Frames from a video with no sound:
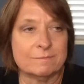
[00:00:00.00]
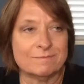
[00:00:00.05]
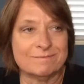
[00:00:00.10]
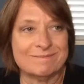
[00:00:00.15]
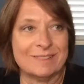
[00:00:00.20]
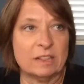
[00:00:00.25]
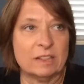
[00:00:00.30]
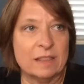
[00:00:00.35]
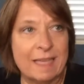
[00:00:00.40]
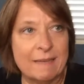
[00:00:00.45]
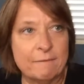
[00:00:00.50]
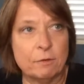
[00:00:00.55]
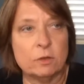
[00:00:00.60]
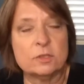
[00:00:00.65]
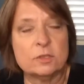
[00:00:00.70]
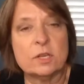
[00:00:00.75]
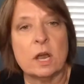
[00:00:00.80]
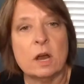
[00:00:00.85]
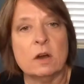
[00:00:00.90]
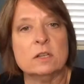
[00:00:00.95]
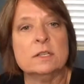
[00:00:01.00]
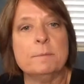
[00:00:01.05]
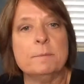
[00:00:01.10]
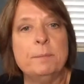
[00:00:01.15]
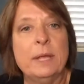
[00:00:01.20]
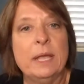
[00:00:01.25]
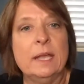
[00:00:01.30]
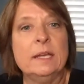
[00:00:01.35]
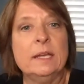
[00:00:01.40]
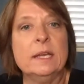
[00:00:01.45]
levels are
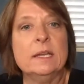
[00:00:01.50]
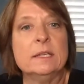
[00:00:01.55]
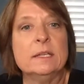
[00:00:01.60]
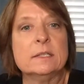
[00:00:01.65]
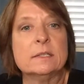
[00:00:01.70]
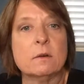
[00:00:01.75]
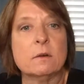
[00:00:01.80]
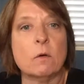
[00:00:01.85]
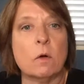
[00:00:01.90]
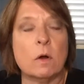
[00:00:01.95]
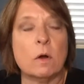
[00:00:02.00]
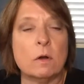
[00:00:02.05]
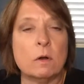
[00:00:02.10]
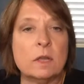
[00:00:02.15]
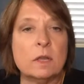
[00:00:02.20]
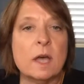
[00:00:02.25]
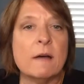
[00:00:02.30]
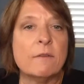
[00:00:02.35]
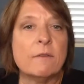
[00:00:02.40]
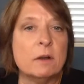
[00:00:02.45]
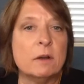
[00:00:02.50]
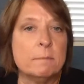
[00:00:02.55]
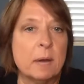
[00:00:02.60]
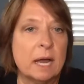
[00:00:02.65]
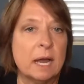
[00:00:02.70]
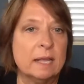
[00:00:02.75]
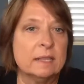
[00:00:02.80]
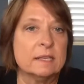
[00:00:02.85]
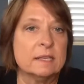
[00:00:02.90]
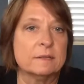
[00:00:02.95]
dependent or governed
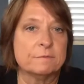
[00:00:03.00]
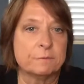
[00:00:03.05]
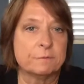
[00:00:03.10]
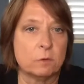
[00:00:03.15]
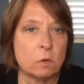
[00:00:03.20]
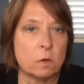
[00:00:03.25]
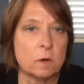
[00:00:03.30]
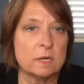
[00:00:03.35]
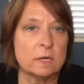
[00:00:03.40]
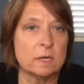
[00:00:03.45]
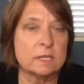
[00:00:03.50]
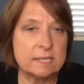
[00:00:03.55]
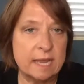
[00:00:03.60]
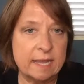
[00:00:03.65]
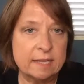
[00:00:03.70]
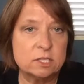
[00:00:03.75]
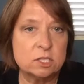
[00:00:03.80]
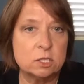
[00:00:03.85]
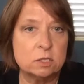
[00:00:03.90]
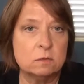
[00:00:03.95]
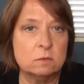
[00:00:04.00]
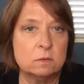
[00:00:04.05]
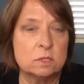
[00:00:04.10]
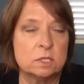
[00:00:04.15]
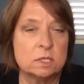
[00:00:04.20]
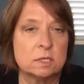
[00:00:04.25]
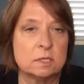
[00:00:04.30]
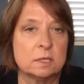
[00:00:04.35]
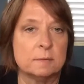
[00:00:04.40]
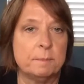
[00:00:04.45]
by the Florida
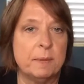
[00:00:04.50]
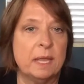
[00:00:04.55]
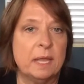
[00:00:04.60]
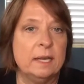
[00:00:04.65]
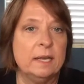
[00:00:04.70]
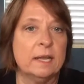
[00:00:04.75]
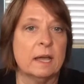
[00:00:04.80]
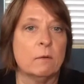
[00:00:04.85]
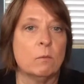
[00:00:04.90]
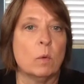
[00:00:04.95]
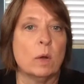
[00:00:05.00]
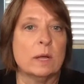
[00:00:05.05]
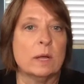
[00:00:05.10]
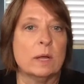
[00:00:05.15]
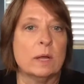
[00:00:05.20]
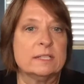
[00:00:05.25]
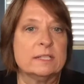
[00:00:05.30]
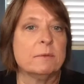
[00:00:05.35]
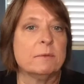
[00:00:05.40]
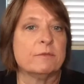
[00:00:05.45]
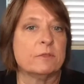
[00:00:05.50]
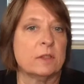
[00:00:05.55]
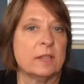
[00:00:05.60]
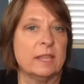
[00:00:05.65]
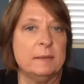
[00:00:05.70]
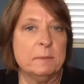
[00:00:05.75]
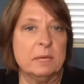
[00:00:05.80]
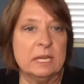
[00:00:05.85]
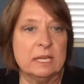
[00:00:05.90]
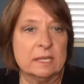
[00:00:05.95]
statute, depending on what type of
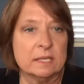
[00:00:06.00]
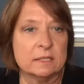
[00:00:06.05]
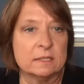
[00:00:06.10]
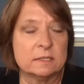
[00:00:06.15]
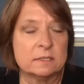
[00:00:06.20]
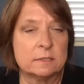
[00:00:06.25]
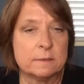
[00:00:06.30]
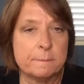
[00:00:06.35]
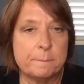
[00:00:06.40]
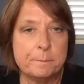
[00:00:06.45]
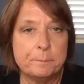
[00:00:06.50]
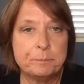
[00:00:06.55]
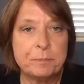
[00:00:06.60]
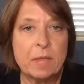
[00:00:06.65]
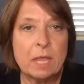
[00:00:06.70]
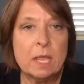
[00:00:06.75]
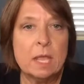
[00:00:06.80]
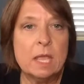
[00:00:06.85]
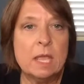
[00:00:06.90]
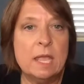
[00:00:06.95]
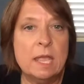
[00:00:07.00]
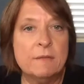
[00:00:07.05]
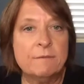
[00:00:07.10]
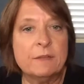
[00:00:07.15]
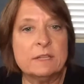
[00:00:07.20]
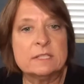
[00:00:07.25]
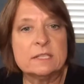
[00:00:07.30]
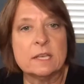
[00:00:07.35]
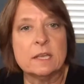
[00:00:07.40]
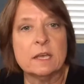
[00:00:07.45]
claim it is. If
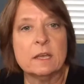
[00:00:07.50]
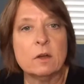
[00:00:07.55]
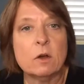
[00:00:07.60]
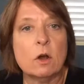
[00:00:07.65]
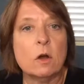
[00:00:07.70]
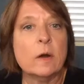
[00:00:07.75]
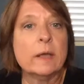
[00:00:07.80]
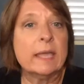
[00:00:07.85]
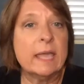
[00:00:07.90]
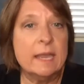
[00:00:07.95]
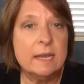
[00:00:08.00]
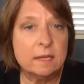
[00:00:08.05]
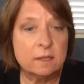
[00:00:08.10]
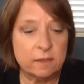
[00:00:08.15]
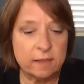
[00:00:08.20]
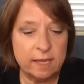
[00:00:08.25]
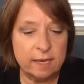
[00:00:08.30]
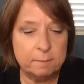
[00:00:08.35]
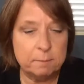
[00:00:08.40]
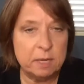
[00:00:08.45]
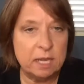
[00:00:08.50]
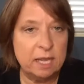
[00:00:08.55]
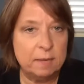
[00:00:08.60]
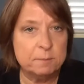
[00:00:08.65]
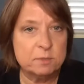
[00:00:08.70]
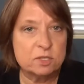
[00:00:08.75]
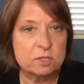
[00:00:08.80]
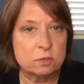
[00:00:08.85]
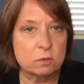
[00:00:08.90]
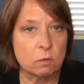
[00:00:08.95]
it's a hurricane claim,
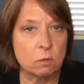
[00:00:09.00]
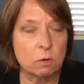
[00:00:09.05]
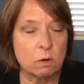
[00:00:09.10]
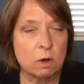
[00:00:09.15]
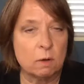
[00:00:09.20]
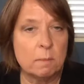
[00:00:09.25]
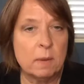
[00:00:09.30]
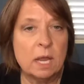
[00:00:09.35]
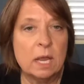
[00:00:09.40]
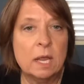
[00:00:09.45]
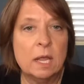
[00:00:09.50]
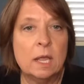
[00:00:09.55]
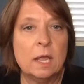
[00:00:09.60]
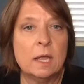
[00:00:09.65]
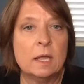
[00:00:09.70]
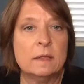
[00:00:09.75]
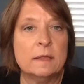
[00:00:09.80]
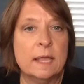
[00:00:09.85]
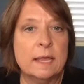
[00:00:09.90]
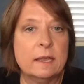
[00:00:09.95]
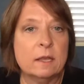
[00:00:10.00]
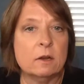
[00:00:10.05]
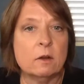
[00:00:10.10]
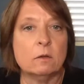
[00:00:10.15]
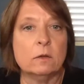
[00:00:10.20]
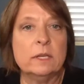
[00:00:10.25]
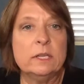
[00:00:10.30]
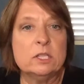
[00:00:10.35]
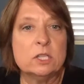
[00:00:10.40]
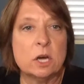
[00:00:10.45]
named storm, they can
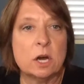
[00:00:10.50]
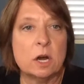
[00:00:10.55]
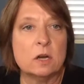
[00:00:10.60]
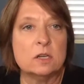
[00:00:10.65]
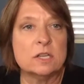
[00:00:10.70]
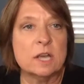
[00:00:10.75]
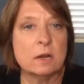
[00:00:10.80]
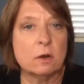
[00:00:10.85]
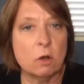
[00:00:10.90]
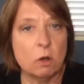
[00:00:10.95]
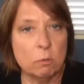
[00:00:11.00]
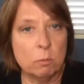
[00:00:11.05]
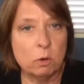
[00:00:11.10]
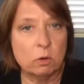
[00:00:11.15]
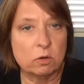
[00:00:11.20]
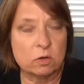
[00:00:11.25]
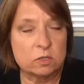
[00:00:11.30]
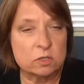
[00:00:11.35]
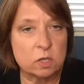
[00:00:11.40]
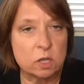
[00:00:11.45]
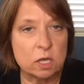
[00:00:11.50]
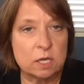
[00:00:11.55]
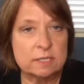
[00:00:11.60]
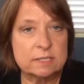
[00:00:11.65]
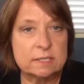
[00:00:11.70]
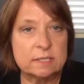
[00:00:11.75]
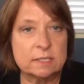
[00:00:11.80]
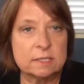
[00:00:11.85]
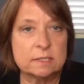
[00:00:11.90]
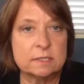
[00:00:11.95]
only charge on homeowners'
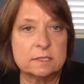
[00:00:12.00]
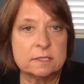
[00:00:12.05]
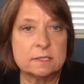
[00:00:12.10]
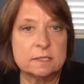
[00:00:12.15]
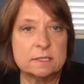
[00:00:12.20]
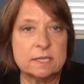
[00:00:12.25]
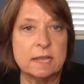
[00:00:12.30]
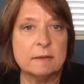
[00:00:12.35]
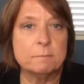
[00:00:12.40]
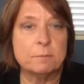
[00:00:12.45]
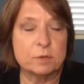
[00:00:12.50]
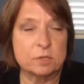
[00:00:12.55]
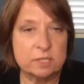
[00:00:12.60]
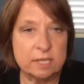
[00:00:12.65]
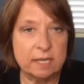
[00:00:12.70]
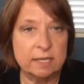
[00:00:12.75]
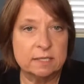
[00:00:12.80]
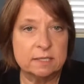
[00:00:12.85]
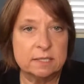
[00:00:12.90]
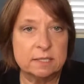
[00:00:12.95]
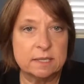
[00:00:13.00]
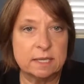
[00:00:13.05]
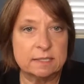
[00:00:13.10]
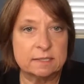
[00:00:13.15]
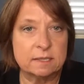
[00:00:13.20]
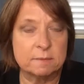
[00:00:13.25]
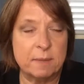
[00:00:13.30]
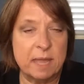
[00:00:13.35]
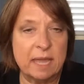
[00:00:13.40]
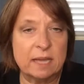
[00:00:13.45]
losses 10%.
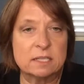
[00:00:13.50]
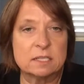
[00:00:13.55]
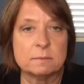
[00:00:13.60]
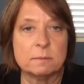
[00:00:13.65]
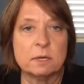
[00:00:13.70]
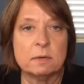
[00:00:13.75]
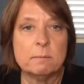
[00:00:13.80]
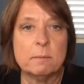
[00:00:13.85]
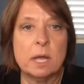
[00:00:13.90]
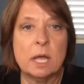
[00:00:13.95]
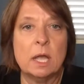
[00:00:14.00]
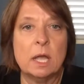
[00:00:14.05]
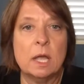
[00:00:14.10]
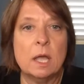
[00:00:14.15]
That's the maximum